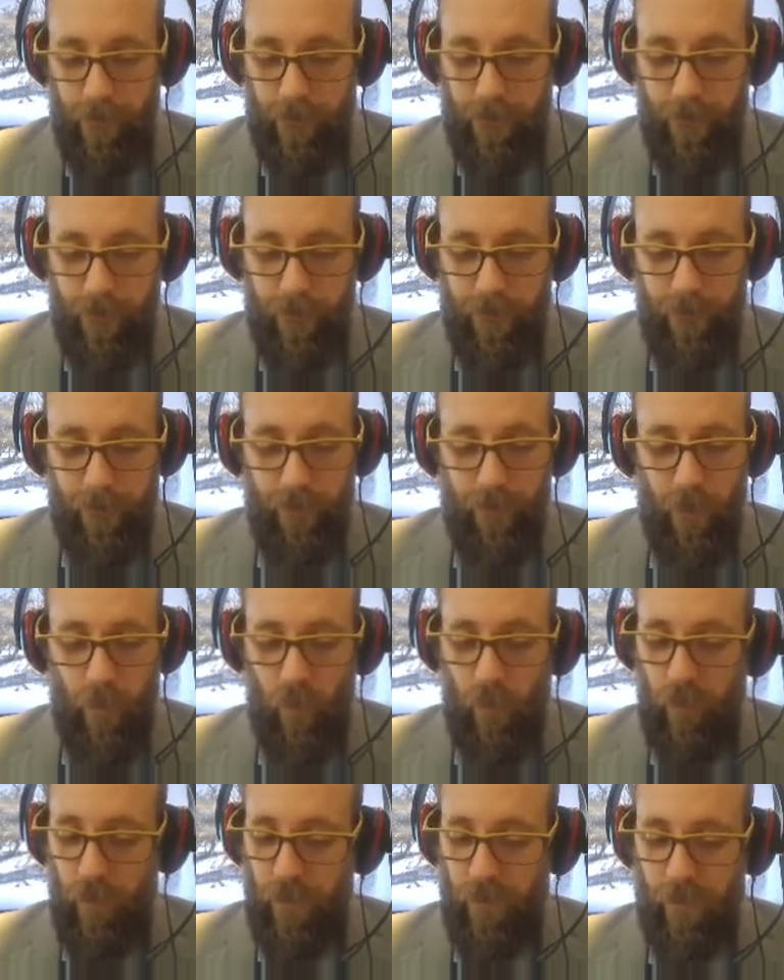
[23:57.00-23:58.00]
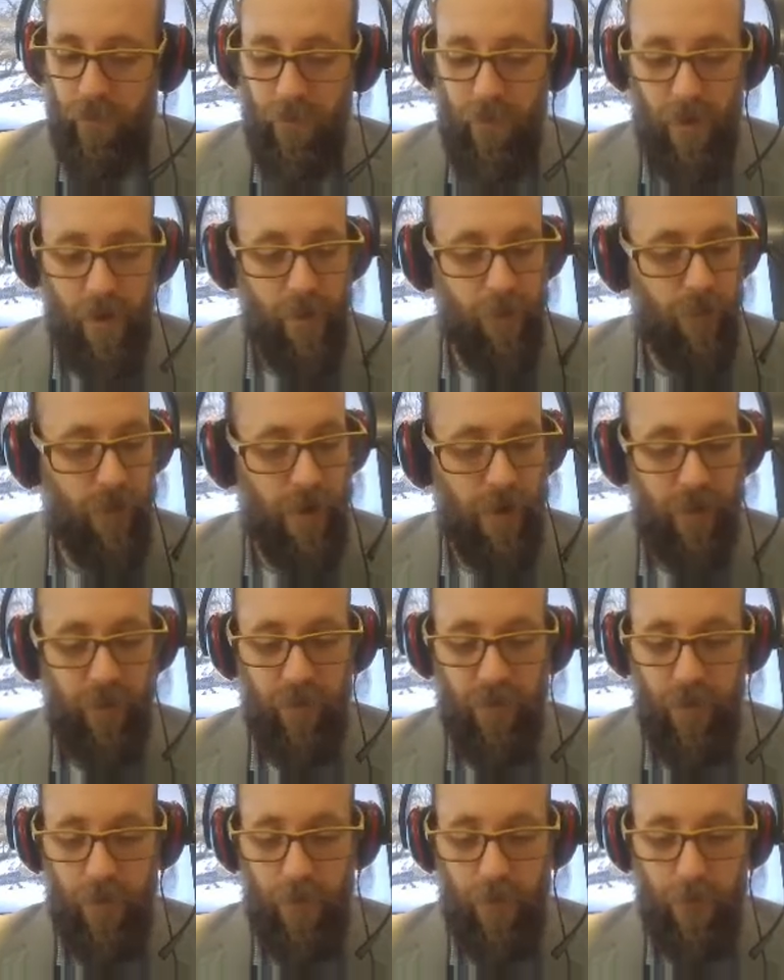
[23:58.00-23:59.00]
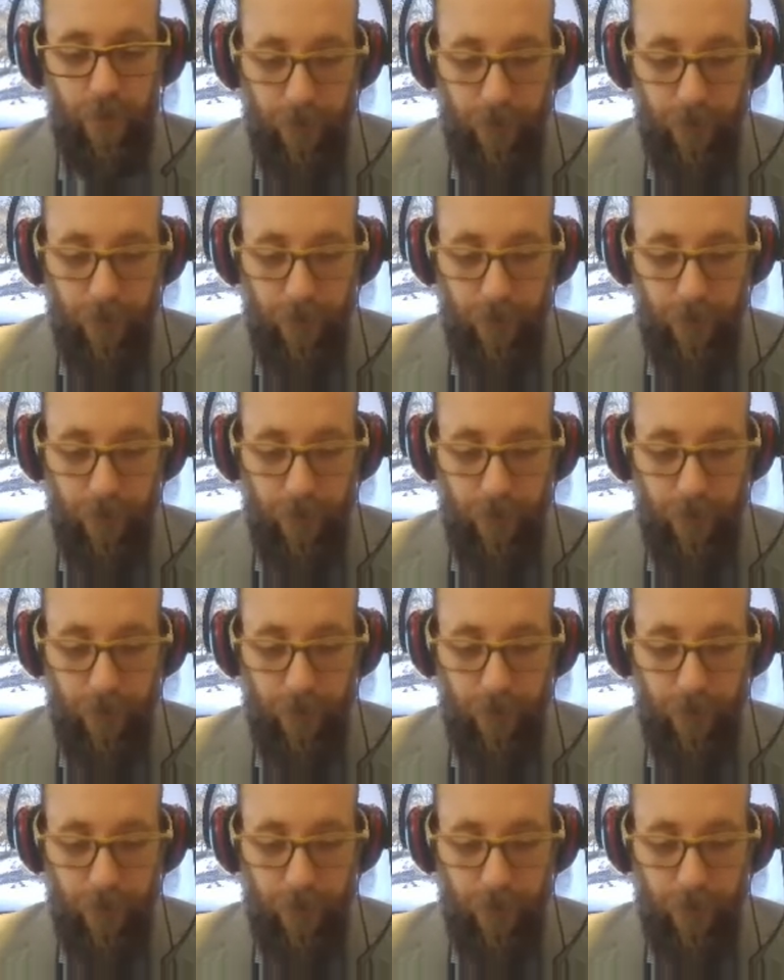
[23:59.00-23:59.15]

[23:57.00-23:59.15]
Oof, it's very British though.